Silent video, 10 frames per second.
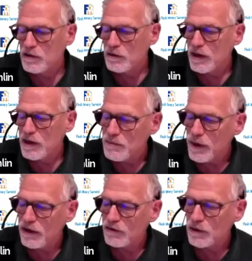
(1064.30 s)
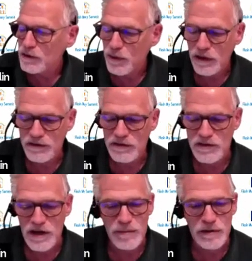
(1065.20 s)
to keep pace with the process
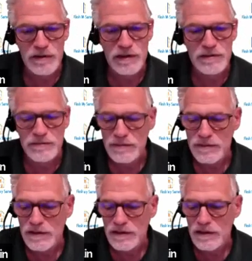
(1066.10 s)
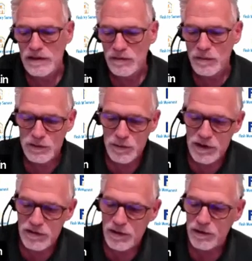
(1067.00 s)
geometry, which
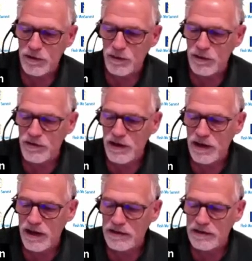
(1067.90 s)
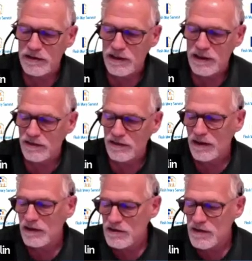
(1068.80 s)
runs along the horizontal axis, it
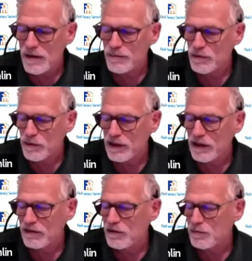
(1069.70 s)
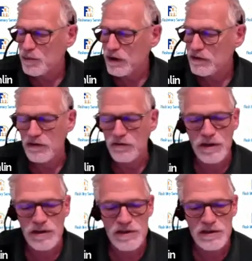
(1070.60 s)
suddenly stopped shrinking as the process
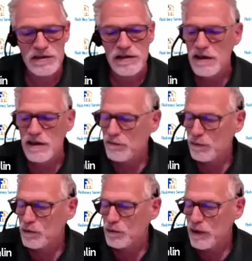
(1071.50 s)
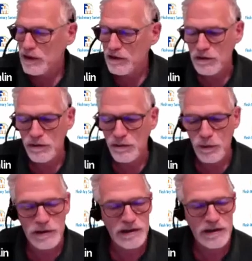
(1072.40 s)
transitioned from 22 to
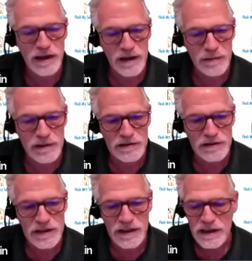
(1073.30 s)
14 nanometers.